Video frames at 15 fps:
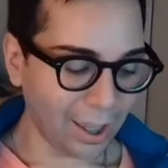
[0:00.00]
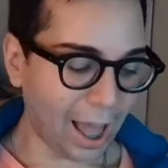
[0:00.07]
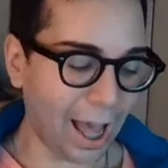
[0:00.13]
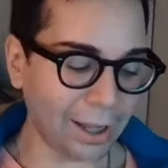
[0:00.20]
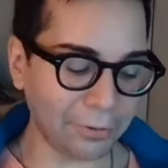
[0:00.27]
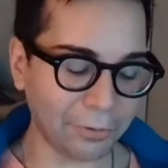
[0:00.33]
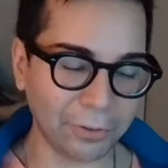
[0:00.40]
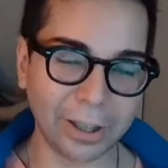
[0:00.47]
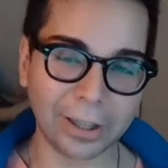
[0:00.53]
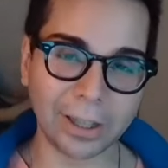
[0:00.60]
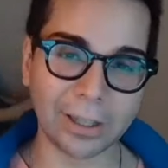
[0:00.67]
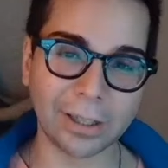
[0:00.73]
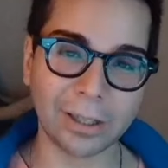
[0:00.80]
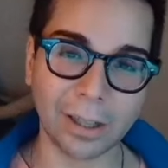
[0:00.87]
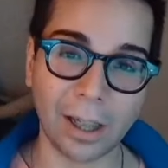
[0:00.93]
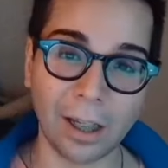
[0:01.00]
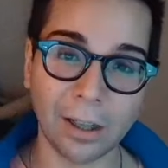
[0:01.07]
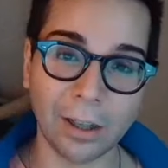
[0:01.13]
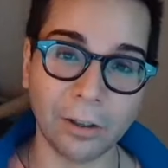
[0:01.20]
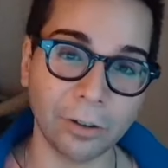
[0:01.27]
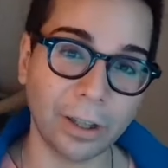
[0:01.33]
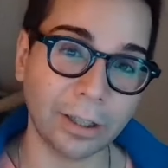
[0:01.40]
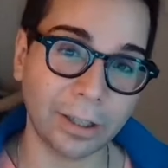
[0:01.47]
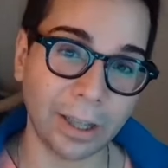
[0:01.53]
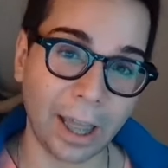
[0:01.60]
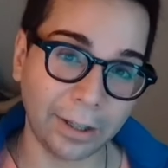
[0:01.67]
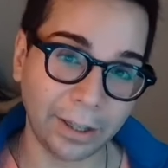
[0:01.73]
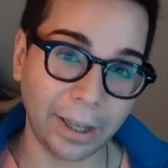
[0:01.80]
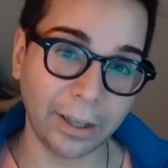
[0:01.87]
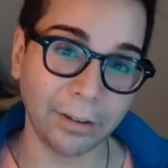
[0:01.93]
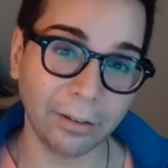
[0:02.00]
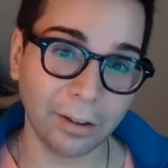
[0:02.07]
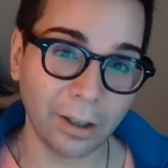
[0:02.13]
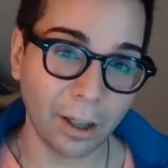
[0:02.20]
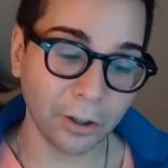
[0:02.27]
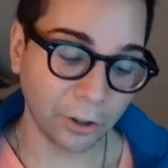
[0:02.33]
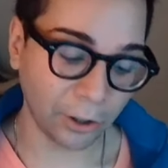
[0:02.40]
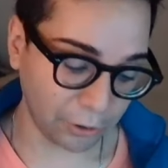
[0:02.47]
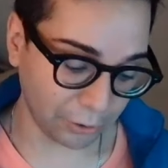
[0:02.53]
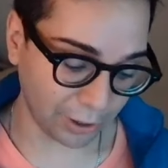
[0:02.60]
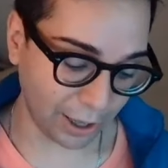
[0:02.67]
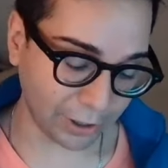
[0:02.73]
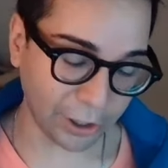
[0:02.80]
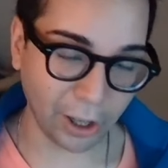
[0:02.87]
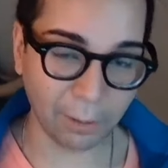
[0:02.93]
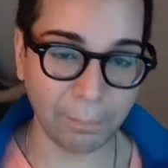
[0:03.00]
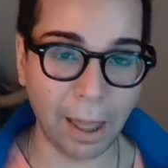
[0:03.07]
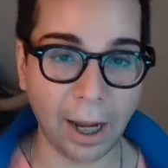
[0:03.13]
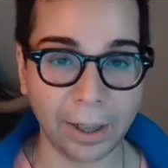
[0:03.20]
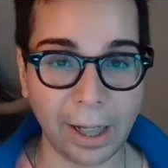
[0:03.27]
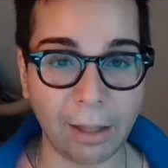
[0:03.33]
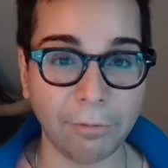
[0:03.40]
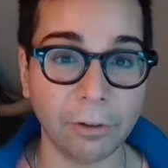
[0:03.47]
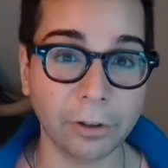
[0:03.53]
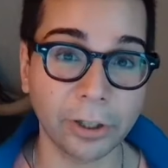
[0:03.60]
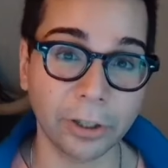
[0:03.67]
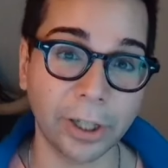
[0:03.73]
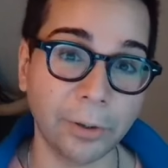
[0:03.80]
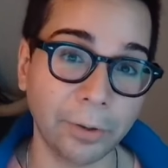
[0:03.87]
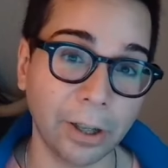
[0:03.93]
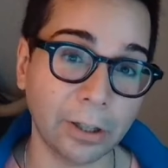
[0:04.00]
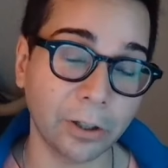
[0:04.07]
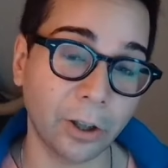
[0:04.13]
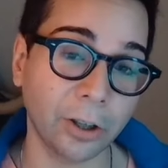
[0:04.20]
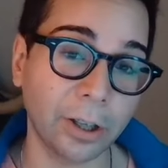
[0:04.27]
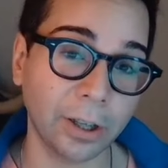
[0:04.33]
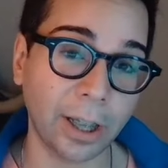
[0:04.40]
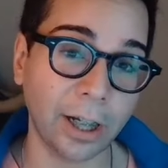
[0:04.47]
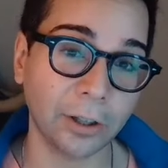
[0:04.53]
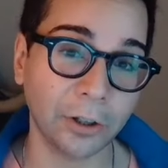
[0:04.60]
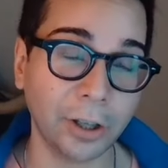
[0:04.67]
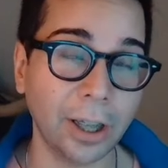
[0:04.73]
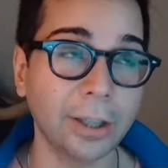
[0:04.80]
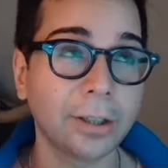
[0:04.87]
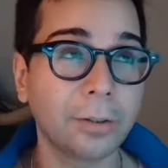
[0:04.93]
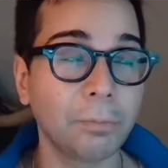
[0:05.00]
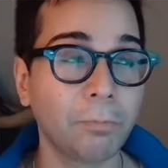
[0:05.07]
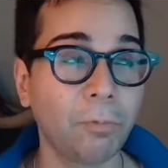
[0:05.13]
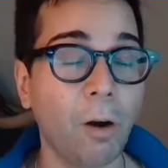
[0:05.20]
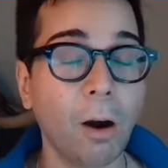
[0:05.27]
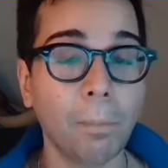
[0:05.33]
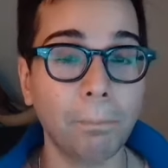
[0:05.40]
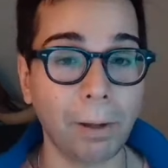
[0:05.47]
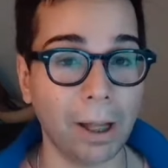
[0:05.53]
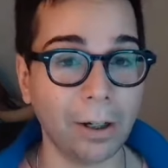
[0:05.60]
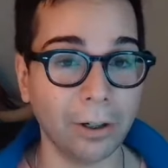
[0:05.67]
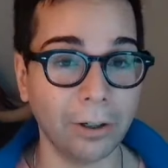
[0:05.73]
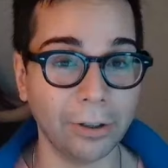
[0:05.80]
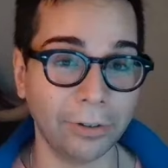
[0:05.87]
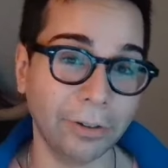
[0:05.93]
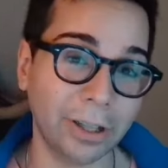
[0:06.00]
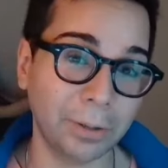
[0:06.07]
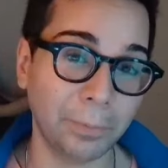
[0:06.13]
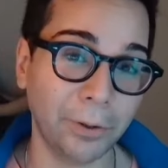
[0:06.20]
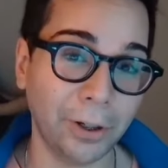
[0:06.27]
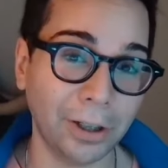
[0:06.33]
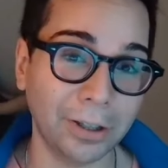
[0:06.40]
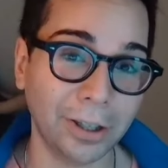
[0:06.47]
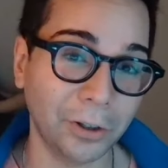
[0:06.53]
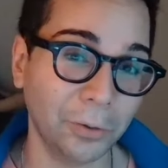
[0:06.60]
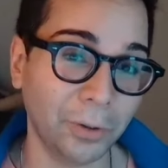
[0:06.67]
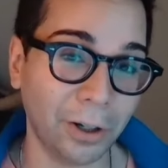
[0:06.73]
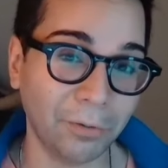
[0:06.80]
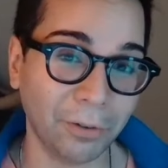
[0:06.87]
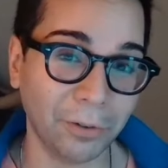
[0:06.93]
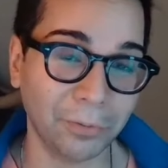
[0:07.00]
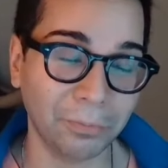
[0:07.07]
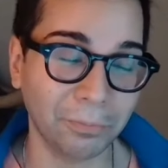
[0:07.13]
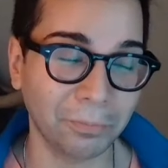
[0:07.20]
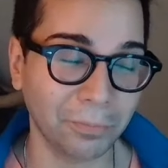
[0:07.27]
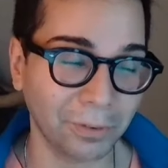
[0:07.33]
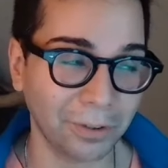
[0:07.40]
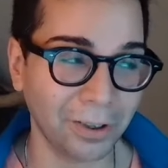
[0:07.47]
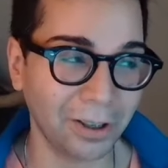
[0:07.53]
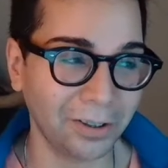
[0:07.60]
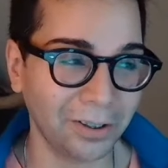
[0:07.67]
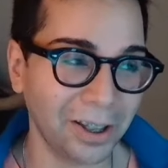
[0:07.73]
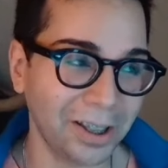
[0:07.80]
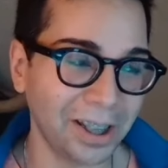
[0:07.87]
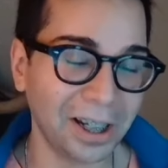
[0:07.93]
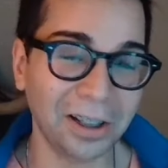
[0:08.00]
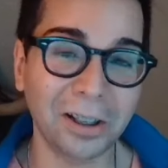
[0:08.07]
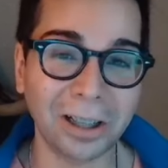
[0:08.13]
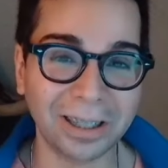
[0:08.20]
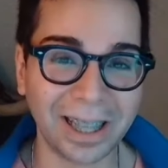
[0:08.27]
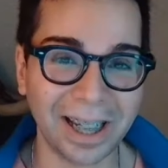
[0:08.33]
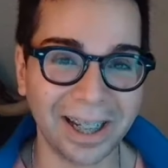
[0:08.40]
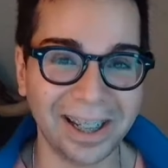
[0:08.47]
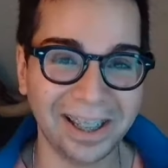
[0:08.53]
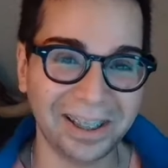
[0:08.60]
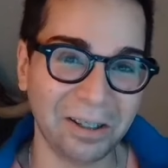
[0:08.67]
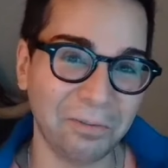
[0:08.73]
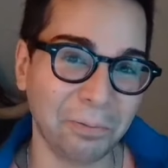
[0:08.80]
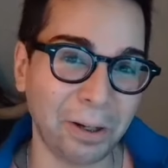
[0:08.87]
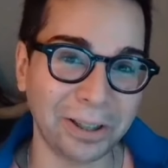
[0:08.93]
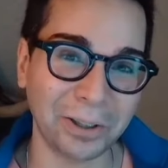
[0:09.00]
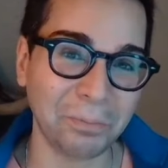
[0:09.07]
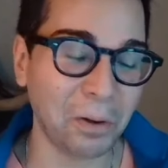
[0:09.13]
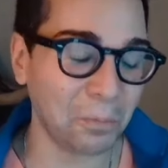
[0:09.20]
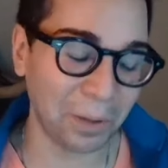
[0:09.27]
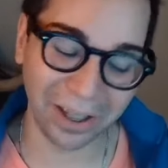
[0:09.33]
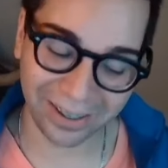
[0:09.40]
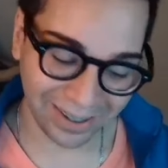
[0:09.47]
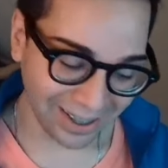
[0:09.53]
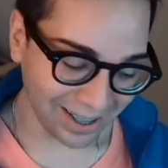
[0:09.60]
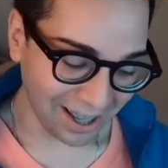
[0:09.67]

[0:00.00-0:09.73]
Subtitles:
I feel like this ending, so you can actually come back and have a serious, good connection, is far better in an experience than you would ever, than it looks like in the present moment.